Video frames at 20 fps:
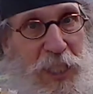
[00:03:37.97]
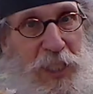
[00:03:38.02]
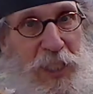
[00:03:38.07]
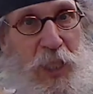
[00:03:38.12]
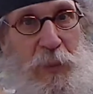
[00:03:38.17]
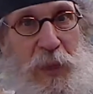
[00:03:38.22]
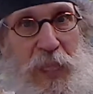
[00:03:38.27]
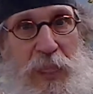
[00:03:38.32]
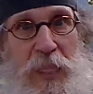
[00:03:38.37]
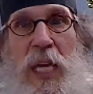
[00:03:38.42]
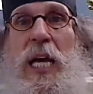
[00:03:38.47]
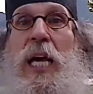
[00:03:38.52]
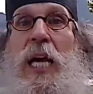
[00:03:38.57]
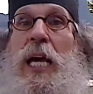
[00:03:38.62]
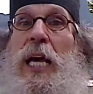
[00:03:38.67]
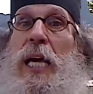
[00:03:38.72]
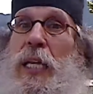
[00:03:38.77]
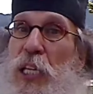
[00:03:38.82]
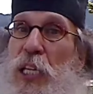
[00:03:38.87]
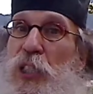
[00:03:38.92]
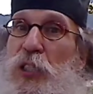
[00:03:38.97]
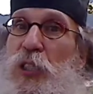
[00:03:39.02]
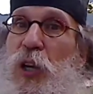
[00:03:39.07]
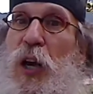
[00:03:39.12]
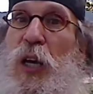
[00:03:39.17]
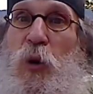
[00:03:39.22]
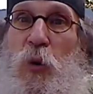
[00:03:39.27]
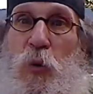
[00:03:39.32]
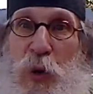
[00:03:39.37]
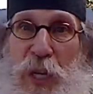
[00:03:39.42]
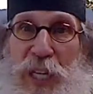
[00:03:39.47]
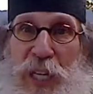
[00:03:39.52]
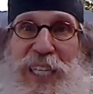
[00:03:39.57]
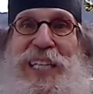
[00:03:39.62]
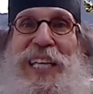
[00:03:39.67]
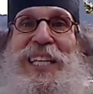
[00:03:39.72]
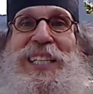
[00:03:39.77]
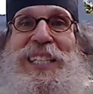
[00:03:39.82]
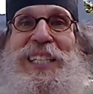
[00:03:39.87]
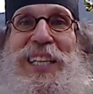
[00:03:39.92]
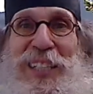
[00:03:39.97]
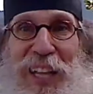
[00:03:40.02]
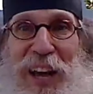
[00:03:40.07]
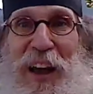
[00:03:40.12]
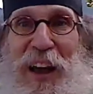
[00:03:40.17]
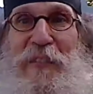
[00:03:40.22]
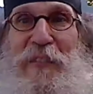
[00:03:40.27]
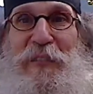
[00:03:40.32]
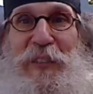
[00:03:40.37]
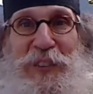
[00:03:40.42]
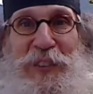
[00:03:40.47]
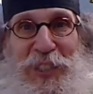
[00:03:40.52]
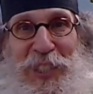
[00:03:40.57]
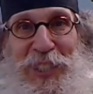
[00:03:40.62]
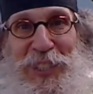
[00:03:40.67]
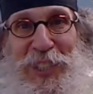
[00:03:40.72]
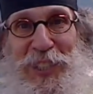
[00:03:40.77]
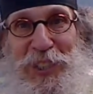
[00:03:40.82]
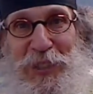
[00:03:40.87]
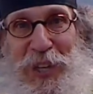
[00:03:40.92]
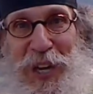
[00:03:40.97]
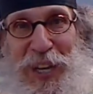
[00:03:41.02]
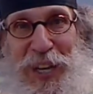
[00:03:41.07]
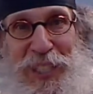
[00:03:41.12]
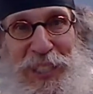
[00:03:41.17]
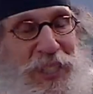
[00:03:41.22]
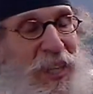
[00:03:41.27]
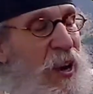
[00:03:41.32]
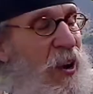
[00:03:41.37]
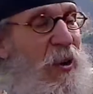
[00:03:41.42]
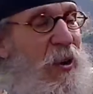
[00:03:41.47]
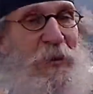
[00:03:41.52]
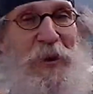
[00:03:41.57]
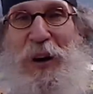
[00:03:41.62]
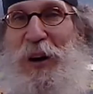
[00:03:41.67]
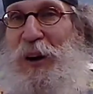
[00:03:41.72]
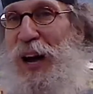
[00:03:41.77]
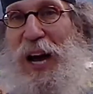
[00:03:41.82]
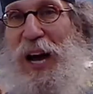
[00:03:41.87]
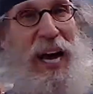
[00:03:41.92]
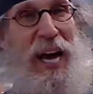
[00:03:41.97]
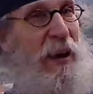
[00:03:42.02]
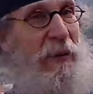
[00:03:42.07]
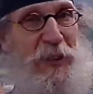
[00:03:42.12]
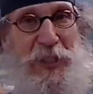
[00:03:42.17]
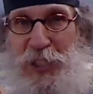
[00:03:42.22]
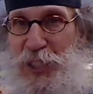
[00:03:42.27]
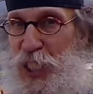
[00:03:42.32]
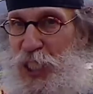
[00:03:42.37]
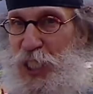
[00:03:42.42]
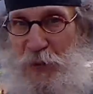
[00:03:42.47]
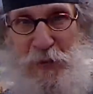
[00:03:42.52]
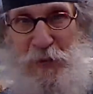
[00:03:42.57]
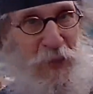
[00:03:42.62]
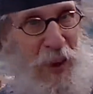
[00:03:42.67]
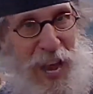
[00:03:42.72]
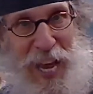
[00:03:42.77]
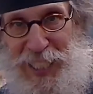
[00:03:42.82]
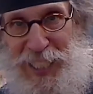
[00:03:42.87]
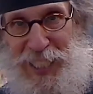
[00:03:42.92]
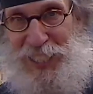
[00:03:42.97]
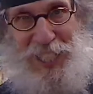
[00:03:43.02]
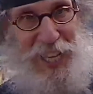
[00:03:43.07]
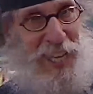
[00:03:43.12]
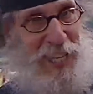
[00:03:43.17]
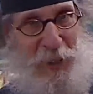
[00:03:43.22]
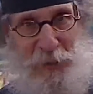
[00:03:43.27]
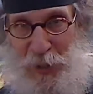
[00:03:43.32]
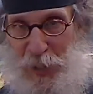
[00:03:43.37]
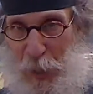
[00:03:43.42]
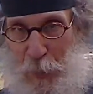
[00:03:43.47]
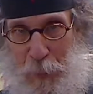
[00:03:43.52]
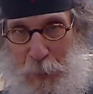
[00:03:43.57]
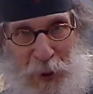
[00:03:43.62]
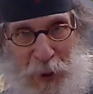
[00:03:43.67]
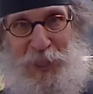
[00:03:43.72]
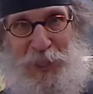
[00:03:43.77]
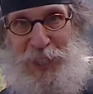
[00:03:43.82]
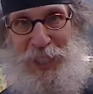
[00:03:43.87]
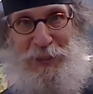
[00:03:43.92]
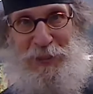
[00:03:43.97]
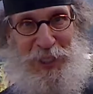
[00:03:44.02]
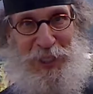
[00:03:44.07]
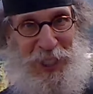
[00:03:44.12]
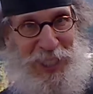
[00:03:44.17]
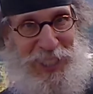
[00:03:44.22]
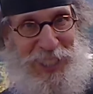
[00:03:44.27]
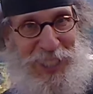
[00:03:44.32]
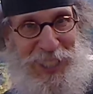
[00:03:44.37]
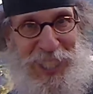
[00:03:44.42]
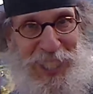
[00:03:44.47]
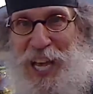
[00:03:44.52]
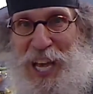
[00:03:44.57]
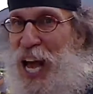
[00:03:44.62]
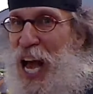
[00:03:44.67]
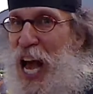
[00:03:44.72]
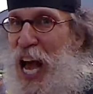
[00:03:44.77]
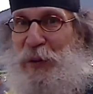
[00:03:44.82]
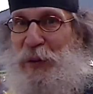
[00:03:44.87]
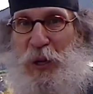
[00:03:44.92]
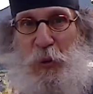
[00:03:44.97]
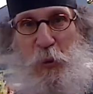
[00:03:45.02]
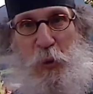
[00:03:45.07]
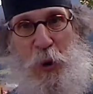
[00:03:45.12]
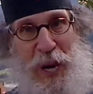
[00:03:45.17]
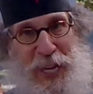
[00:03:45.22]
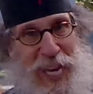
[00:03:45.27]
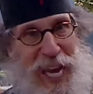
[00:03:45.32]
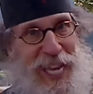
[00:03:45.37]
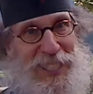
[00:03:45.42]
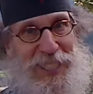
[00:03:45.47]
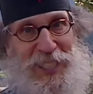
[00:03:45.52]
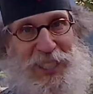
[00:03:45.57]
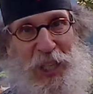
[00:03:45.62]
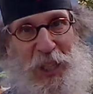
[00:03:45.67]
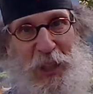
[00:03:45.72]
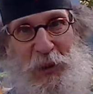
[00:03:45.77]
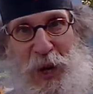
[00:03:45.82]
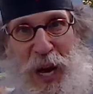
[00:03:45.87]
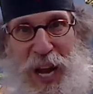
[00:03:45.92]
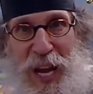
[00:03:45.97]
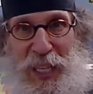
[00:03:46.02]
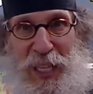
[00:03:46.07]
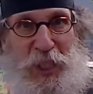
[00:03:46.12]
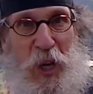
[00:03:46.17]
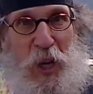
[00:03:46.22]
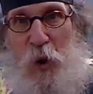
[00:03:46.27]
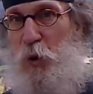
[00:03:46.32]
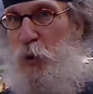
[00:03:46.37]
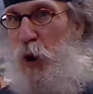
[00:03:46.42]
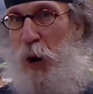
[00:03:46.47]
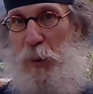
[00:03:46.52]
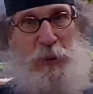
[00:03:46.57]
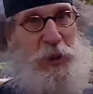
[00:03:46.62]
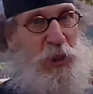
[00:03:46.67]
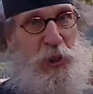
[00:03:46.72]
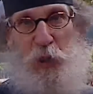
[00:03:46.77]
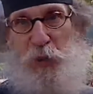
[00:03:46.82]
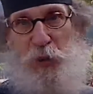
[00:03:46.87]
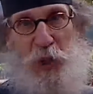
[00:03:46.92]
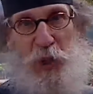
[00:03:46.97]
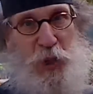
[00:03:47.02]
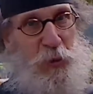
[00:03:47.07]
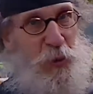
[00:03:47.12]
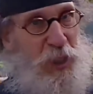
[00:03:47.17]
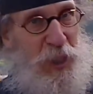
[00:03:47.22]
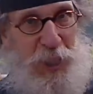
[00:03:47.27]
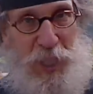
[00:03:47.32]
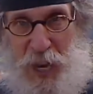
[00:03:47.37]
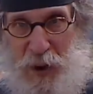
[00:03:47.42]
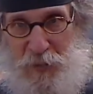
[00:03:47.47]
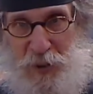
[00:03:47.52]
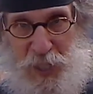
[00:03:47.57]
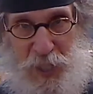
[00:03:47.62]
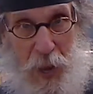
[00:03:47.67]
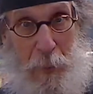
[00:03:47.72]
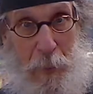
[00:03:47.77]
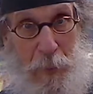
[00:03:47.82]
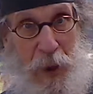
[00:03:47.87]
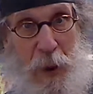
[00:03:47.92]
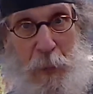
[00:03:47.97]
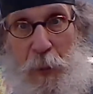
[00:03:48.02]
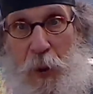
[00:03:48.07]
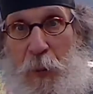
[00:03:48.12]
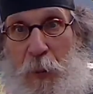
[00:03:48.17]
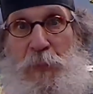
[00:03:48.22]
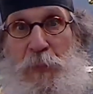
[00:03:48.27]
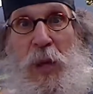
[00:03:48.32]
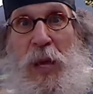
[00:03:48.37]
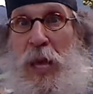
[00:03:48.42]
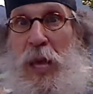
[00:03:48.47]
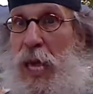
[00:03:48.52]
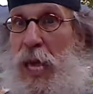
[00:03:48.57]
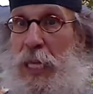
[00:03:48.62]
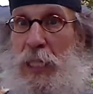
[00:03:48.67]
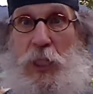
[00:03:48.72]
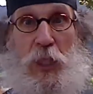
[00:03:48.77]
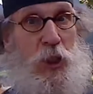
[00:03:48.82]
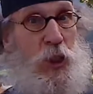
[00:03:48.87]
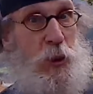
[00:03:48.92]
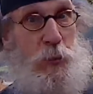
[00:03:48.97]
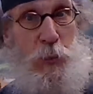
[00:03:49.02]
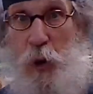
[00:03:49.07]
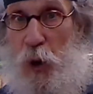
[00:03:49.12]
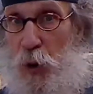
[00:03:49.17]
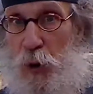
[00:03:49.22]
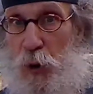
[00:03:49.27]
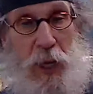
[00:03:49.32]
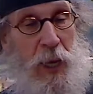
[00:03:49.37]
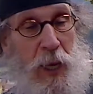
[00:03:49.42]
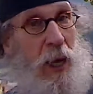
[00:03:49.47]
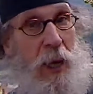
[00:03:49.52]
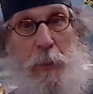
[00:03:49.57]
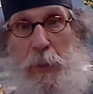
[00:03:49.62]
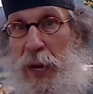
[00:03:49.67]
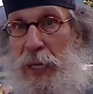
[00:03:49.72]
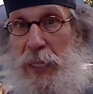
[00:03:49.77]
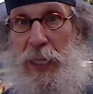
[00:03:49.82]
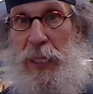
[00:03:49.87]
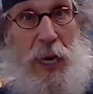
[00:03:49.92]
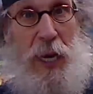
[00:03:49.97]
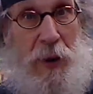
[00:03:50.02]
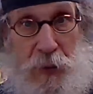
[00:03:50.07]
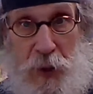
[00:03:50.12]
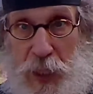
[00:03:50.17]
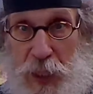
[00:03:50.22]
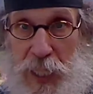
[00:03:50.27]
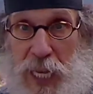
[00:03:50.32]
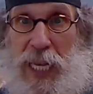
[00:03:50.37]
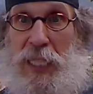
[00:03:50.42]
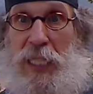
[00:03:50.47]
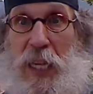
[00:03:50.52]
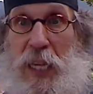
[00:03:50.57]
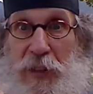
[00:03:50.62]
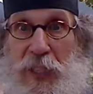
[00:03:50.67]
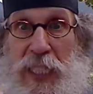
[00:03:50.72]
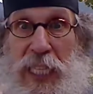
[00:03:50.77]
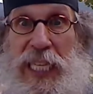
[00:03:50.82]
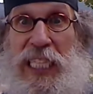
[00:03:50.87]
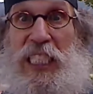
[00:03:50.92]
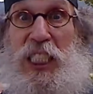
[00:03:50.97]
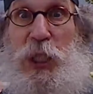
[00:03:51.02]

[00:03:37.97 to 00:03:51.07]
Testament, and I started reading the life of Jesus Christ. Well, I was just fascinated with the person of Jesus, how he went out into the crowds, rubbed shoulders with the everyday people, and spoke about everyday living